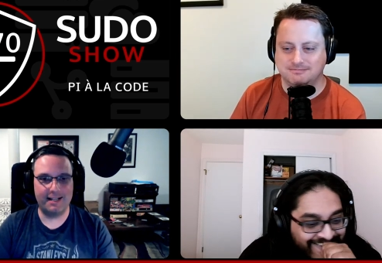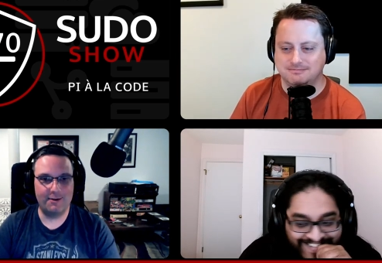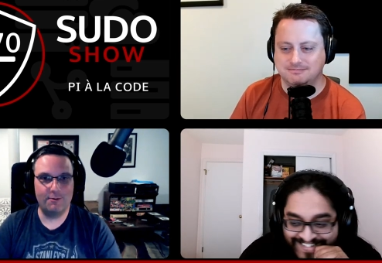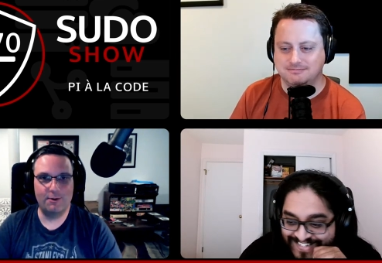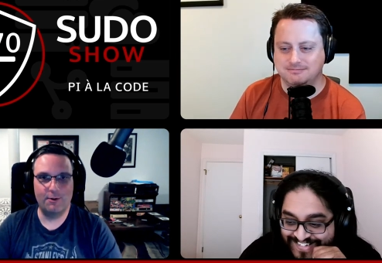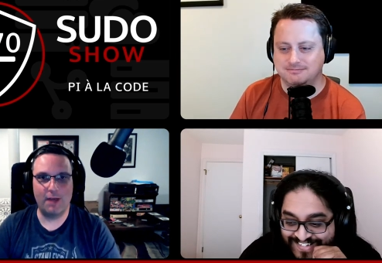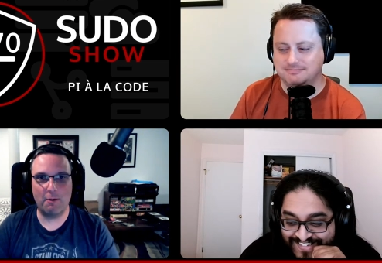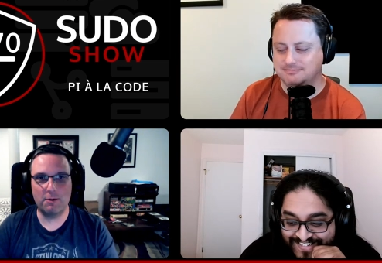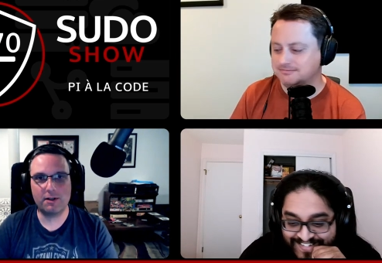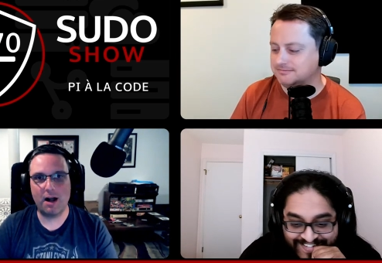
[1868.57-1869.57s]
Speaker 1: You knew
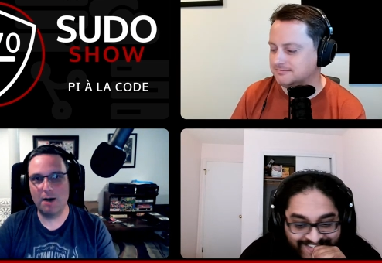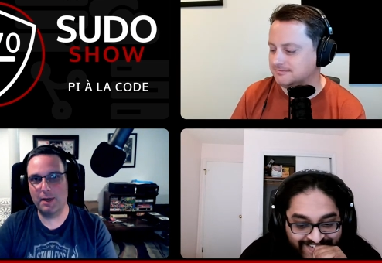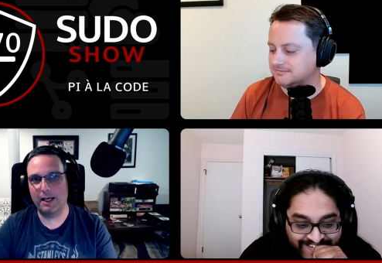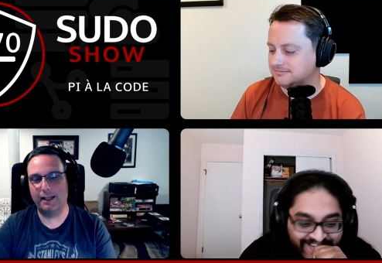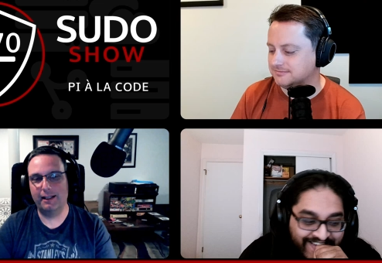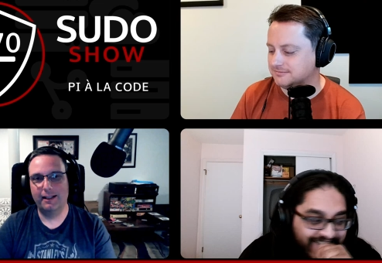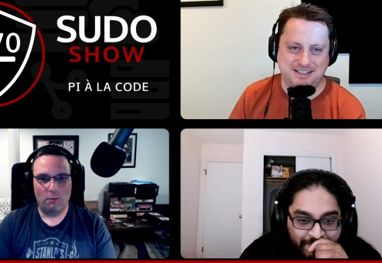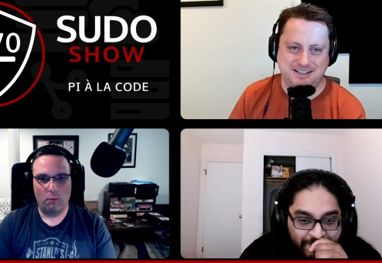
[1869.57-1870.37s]
that was coming.